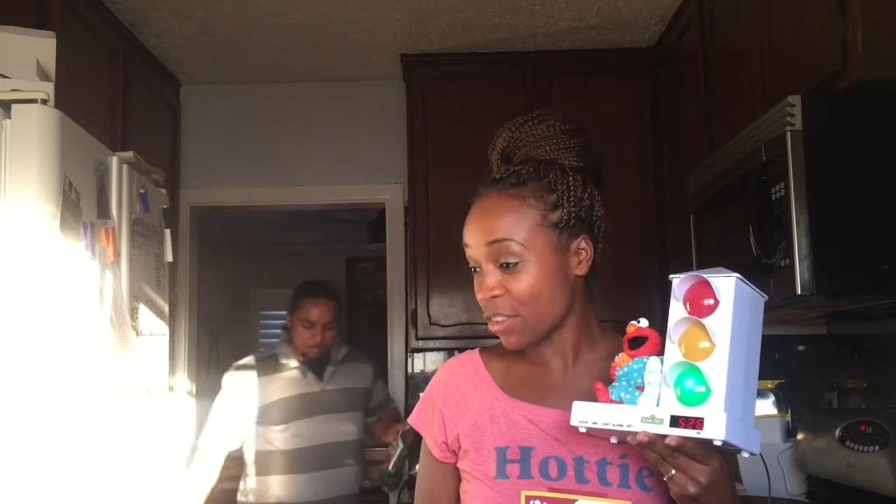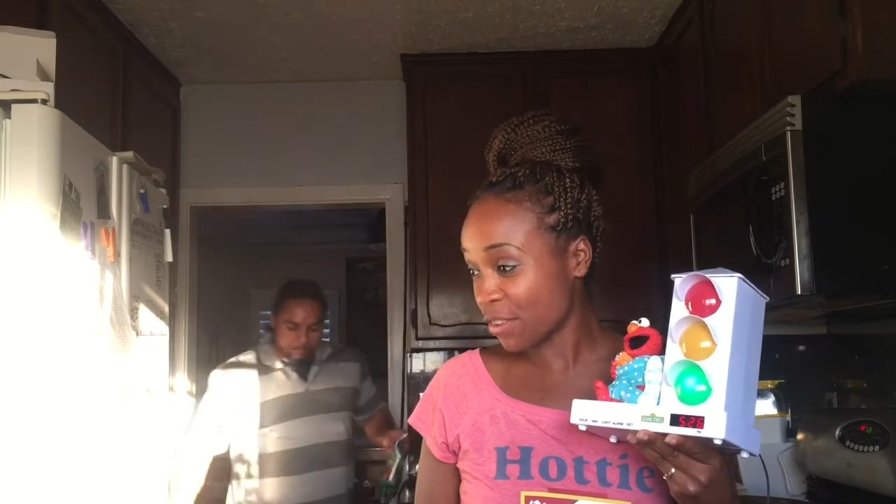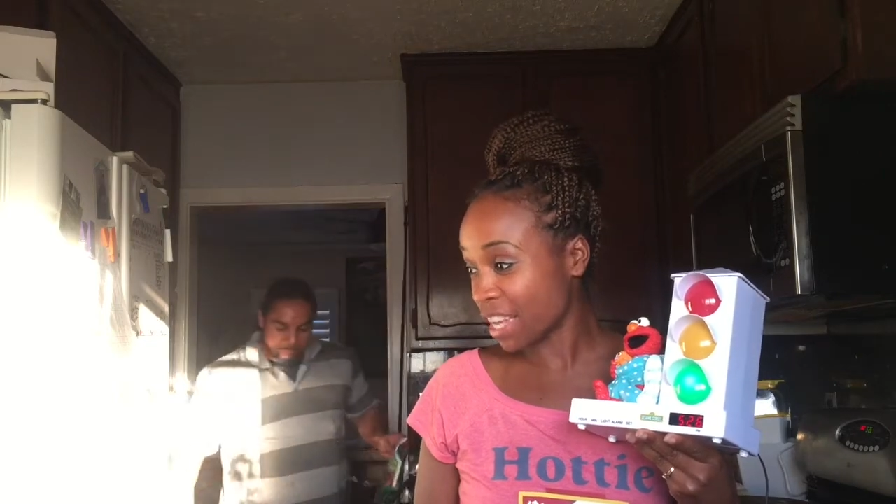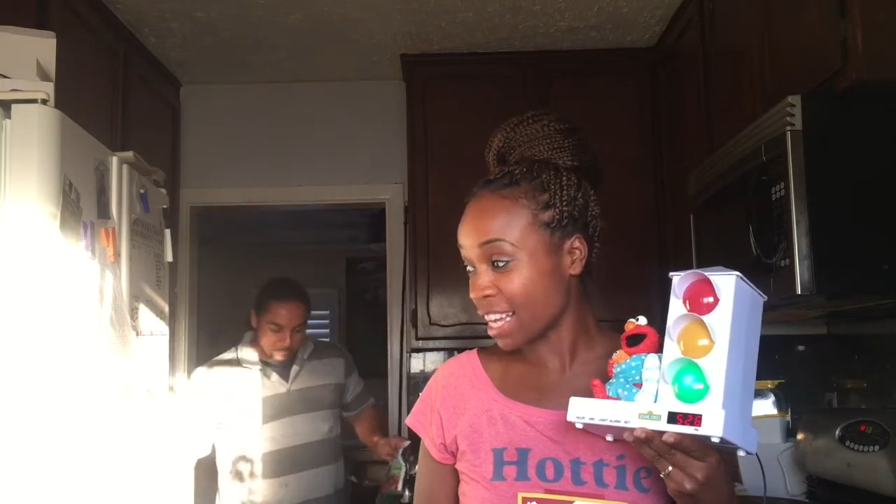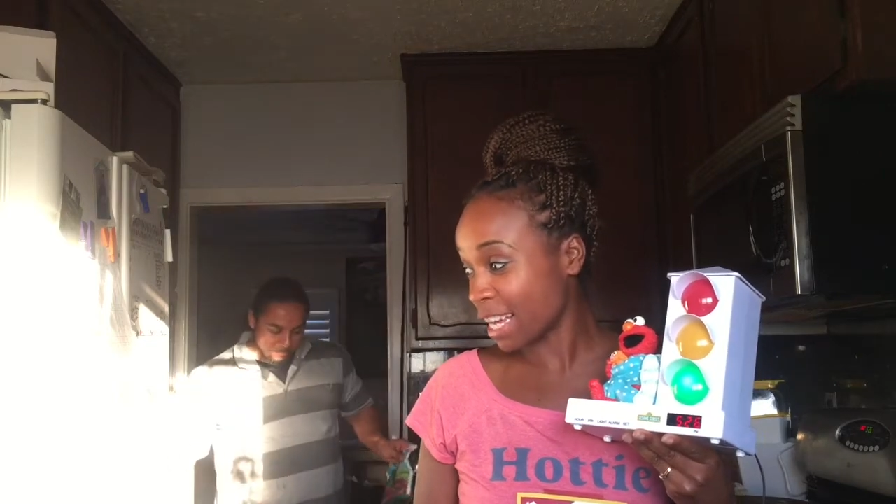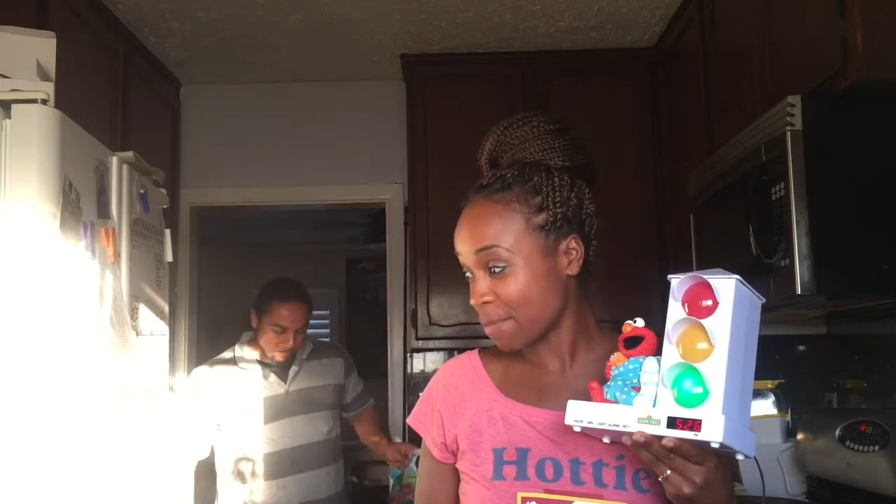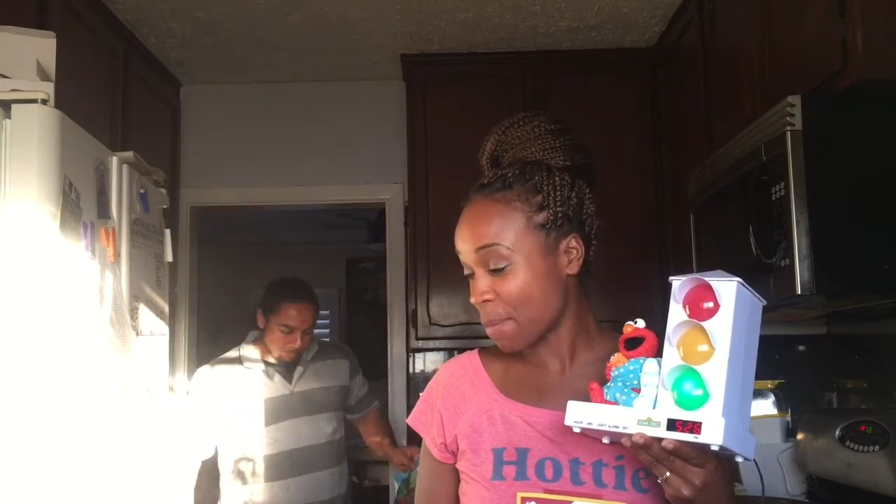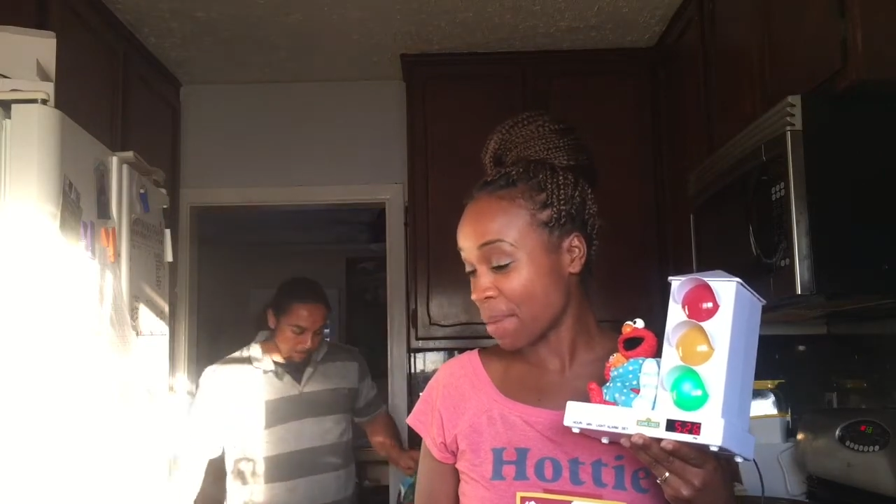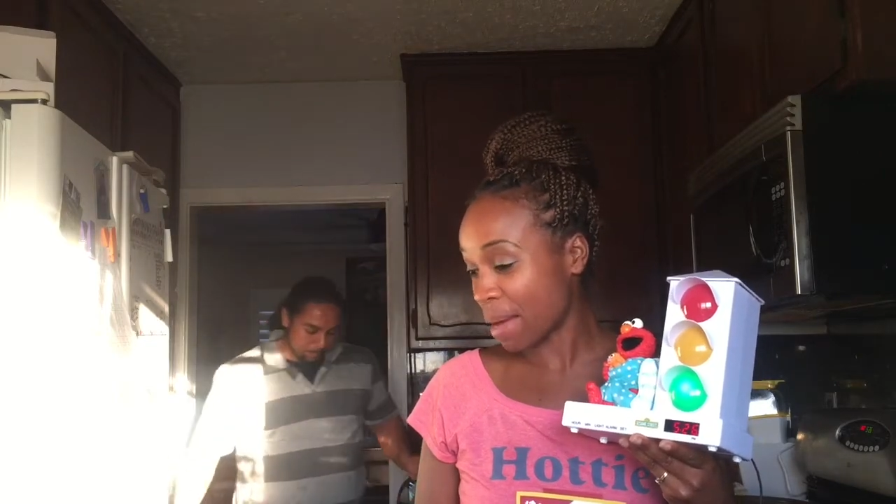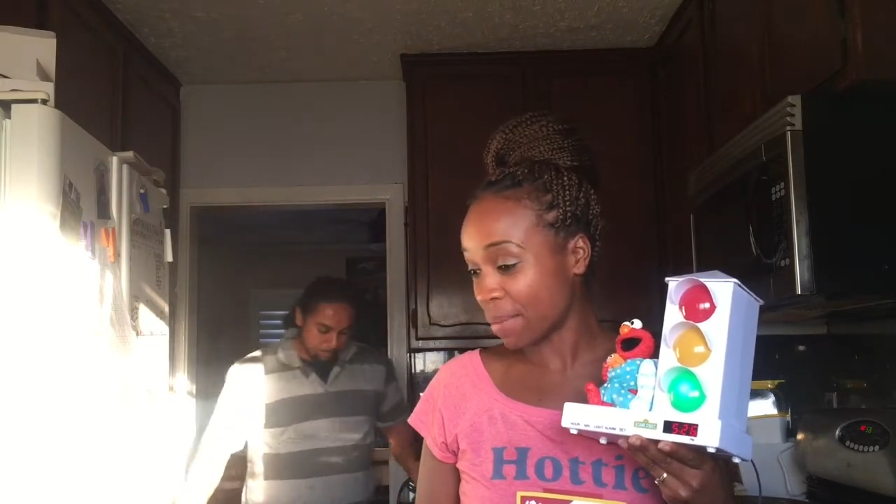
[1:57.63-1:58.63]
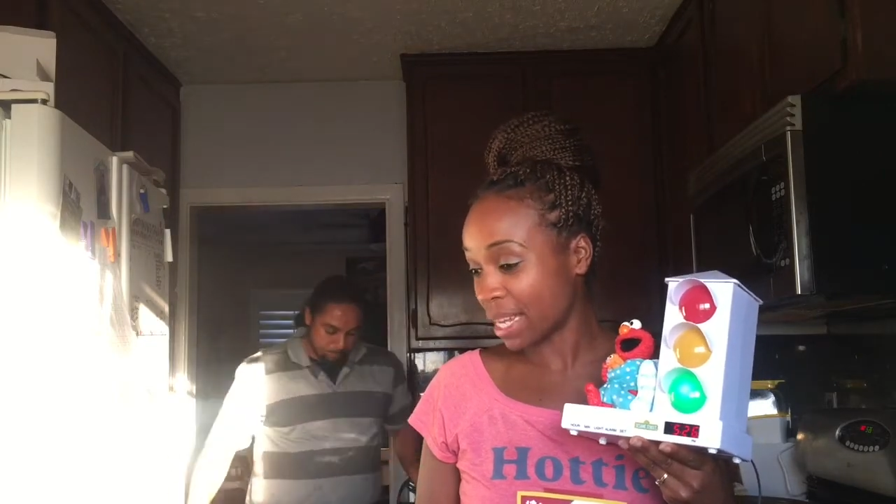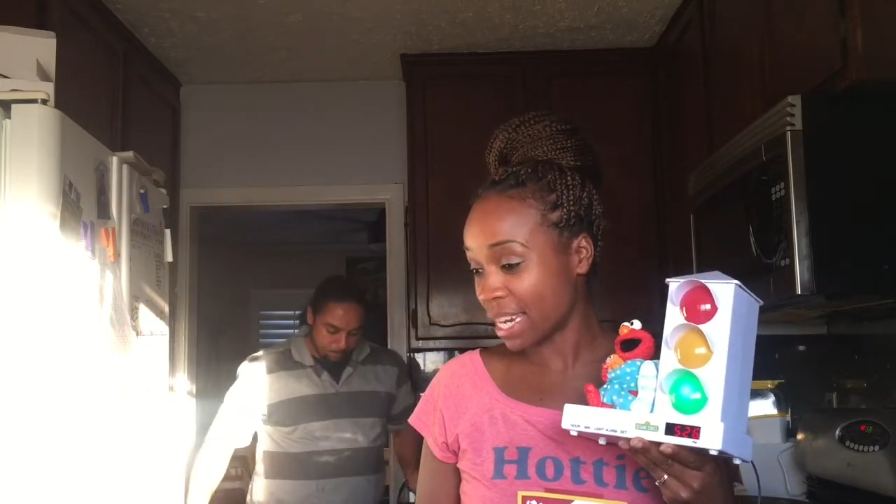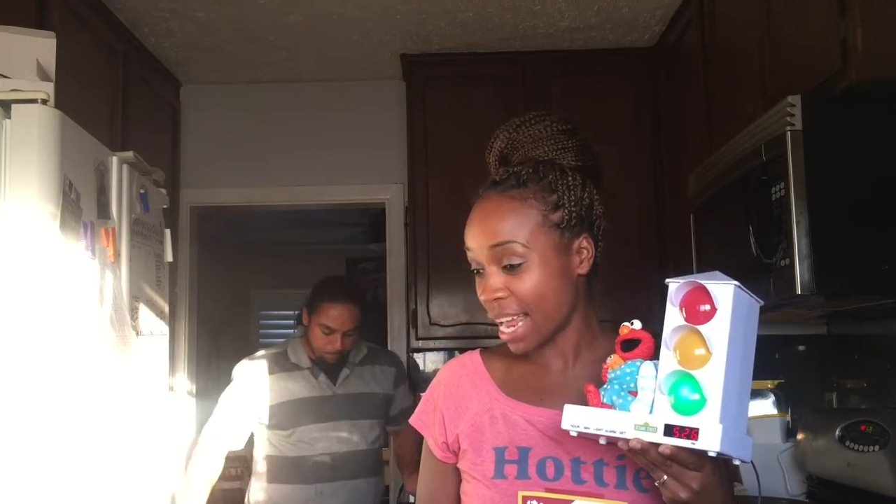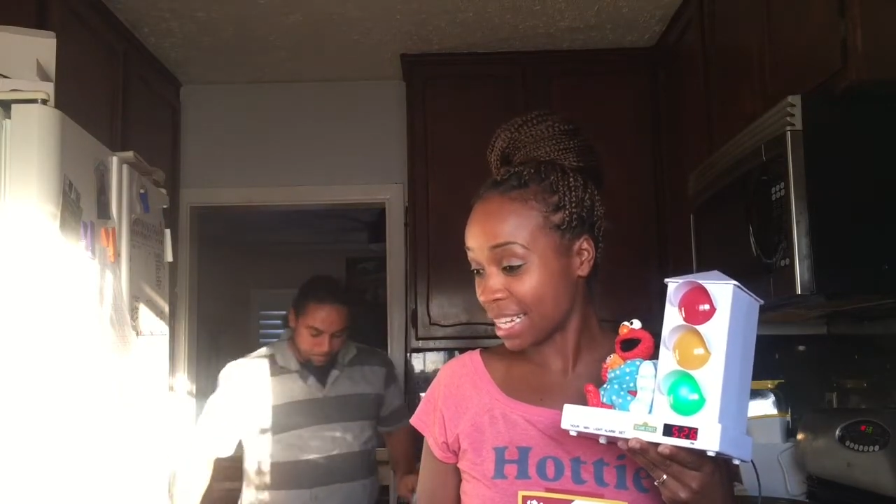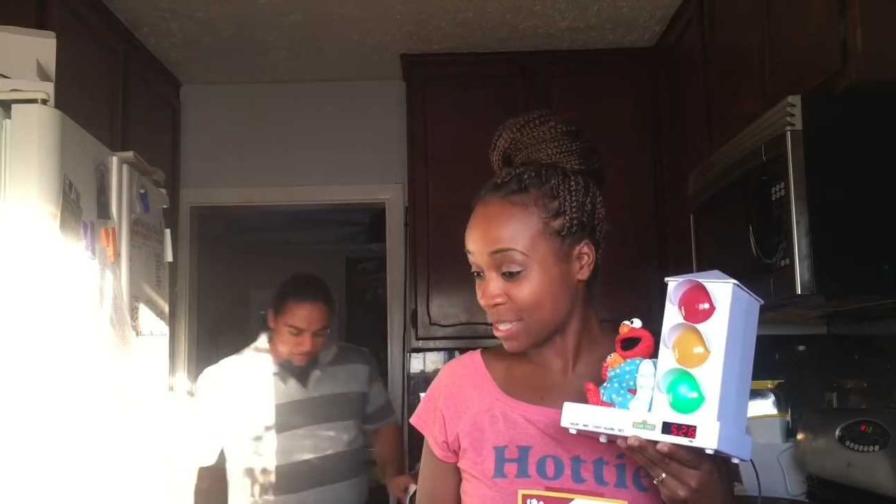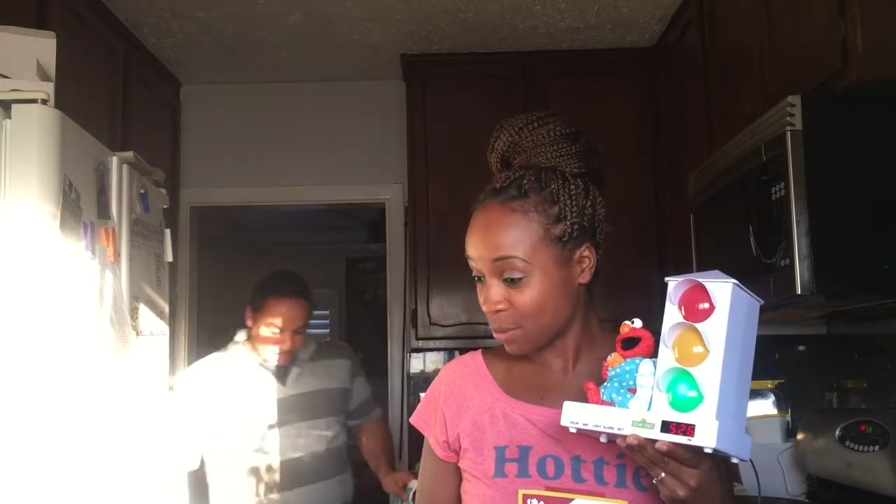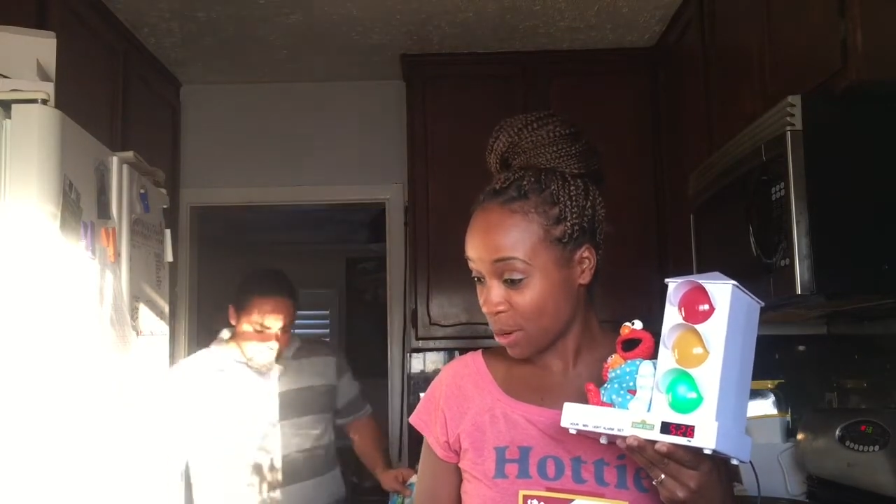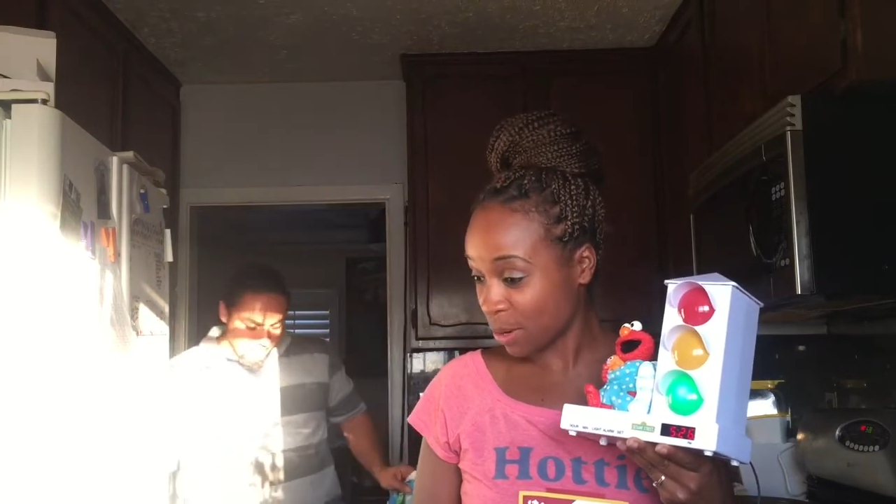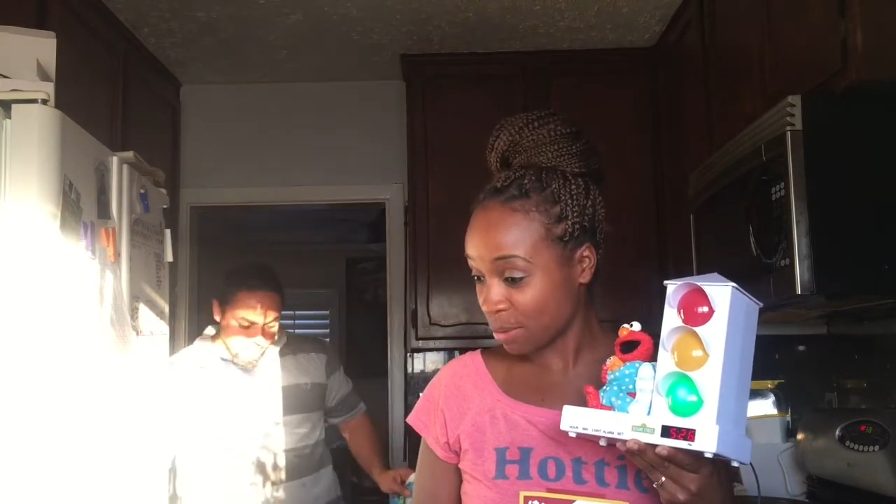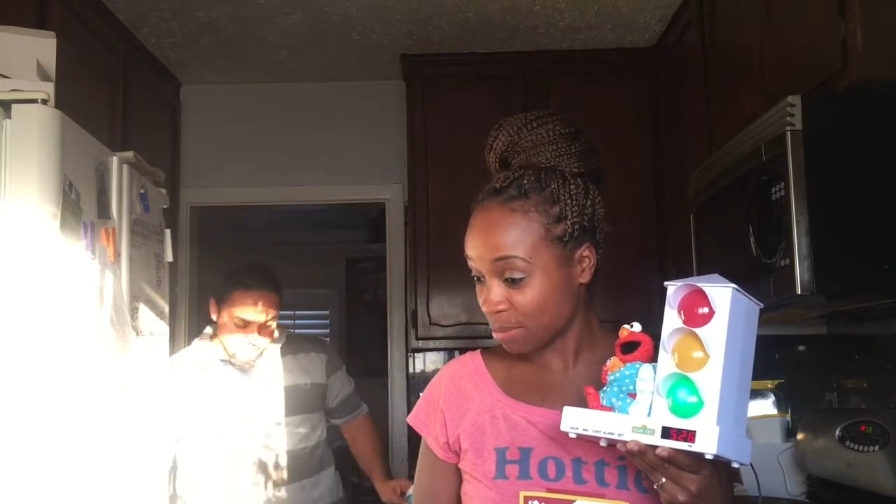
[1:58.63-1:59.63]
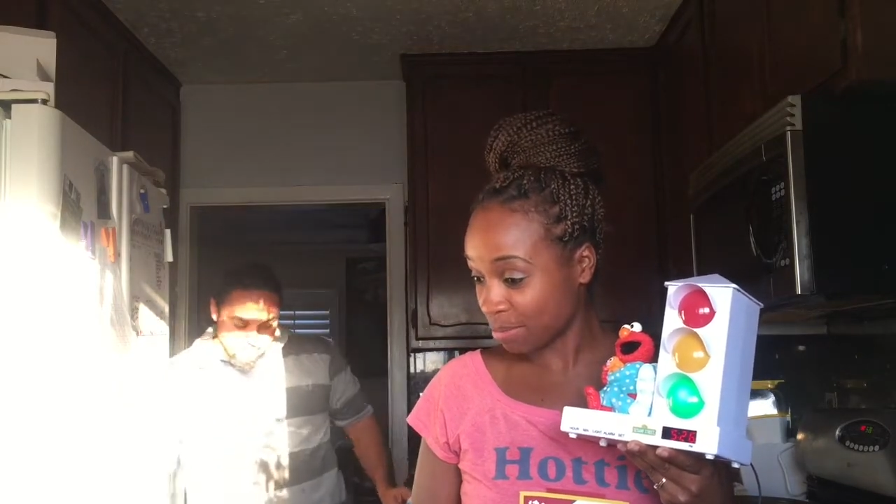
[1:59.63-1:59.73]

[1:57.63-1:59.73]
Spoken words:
you can come in mommy and daddy's room.